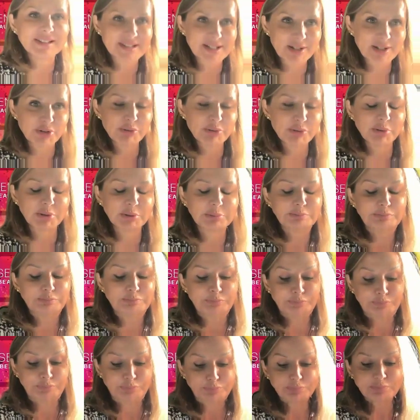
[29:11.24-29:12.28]
terrible,
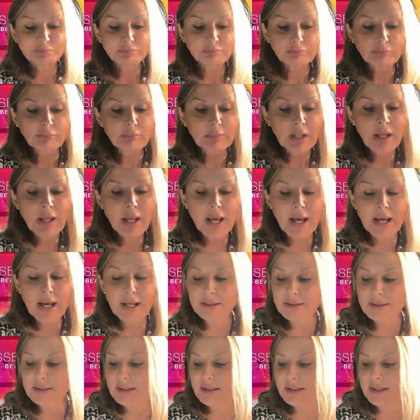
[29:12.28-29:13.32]

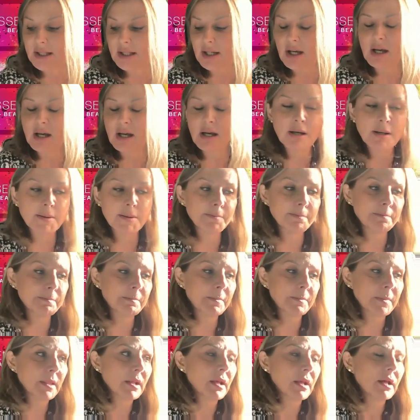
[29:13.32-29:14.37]
and
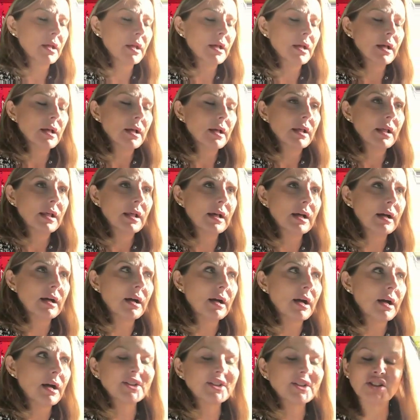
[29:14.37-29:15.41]

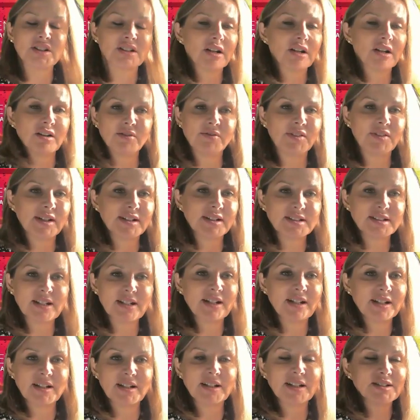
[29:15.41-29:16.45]
I just can't find.
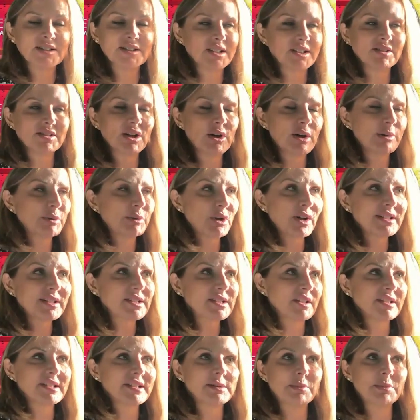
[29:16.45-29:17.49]
I don't know. I'm quite
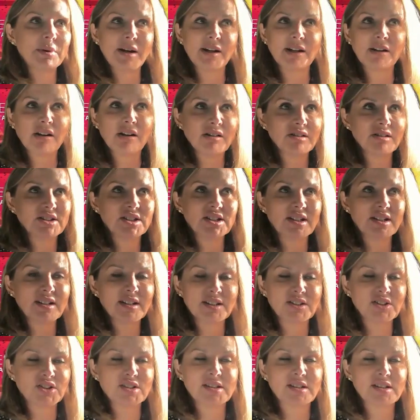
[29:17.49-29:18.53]
arty, but I
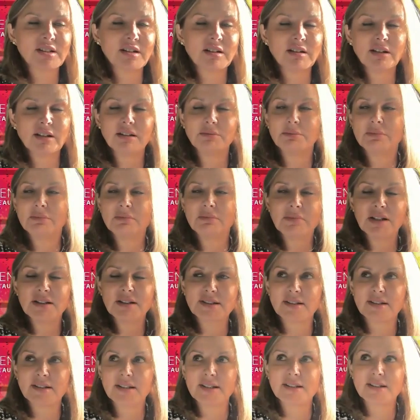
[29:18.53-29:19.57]
just can't
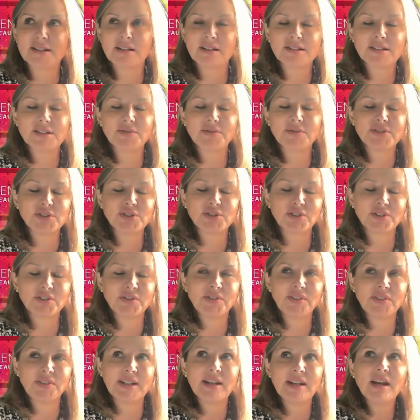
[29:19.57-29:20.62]
master this art of
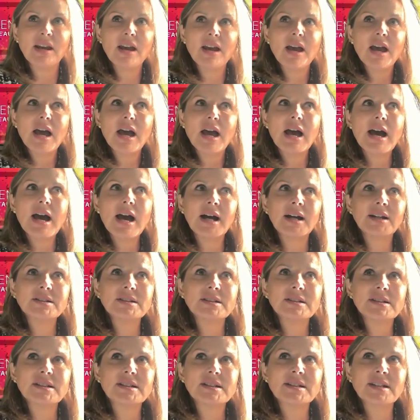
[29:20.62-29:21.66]
photography.
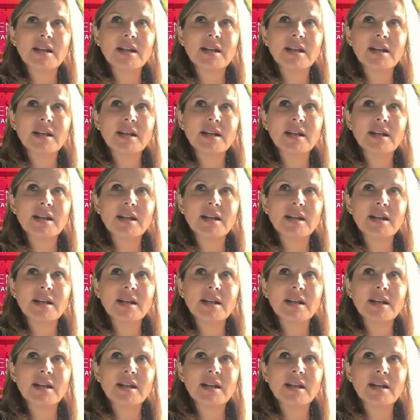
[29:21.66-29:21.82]
And